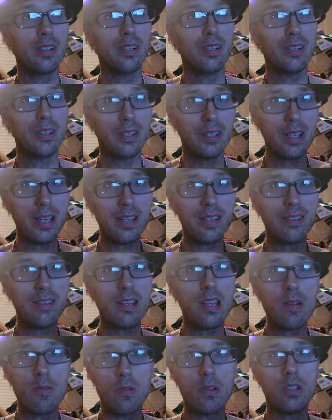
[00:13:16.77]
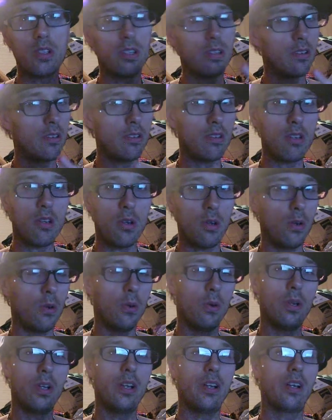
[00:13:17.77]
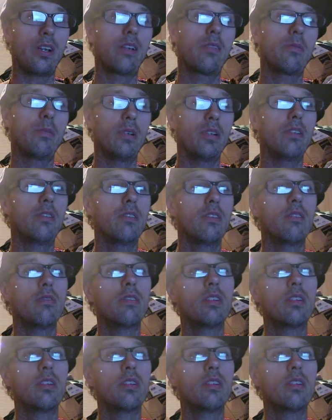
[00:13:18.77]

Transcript: And that sandwich is so expensive.